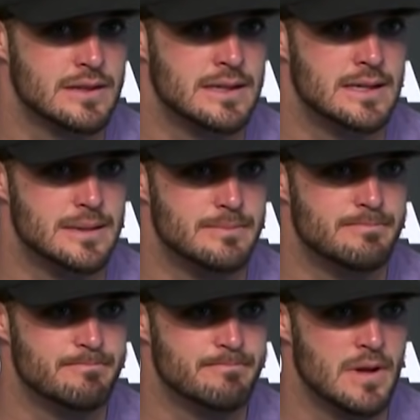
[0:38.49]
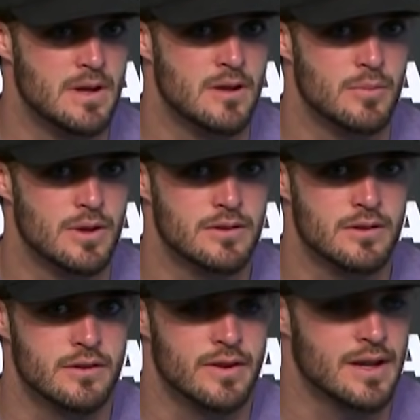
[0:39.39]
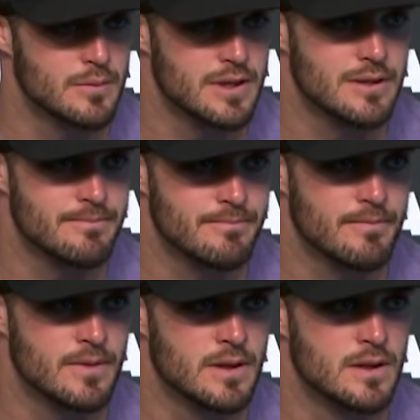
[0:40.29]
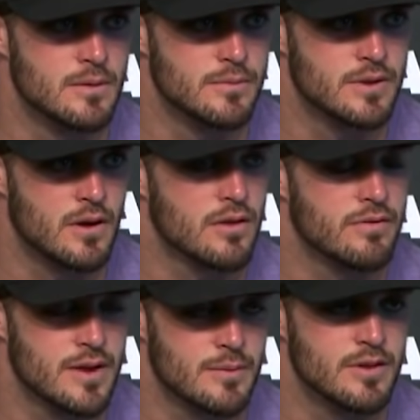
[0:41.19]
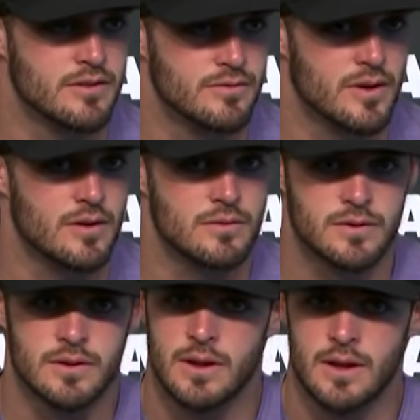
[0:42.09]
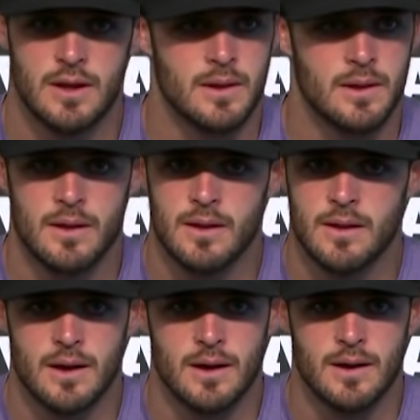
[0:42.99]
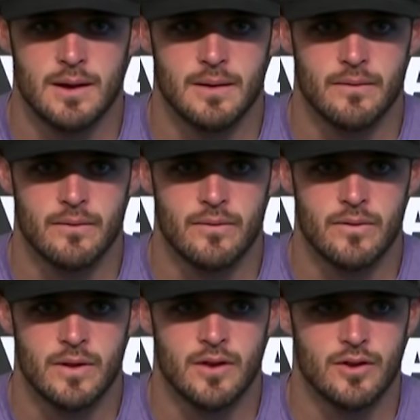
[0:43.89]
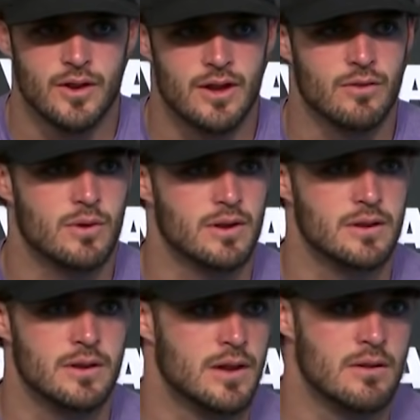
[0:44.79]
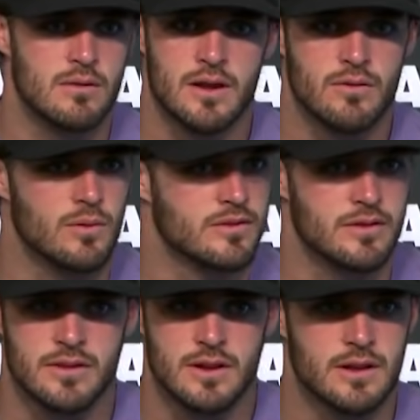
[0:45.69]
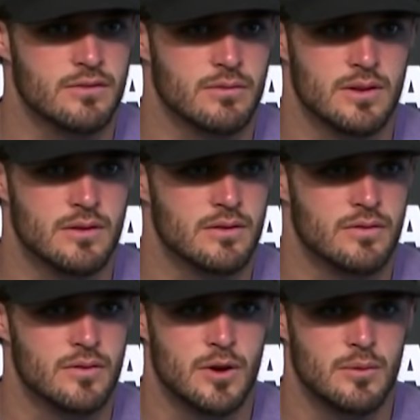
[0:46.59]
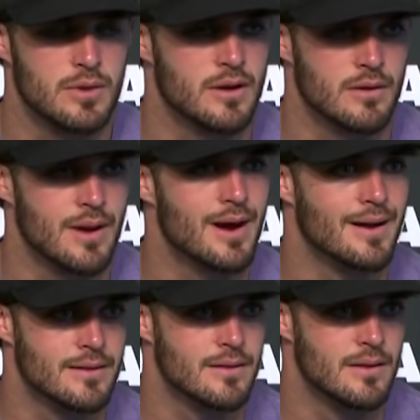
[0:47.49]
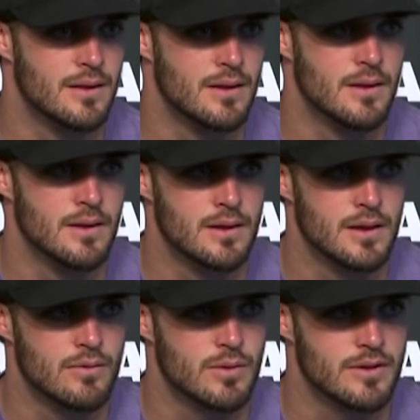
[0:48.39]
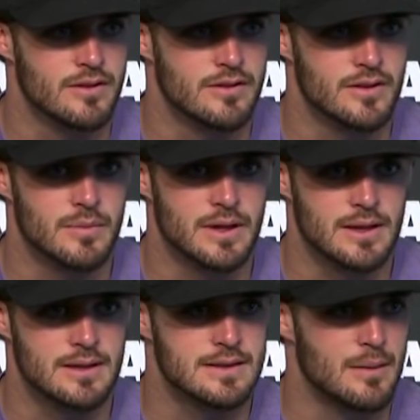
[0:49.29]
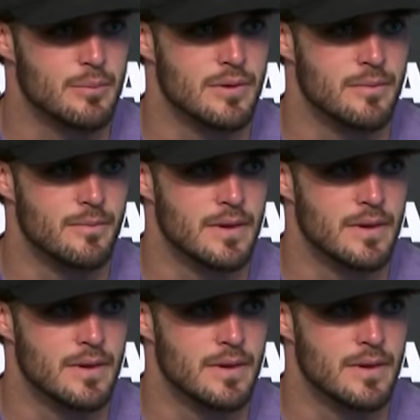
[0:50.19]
Um, but to the family, um, to all the families involved, uh, you know, you never want to, no one ever wants to see this, whether it's a football player or not. You never want to see something like this happen.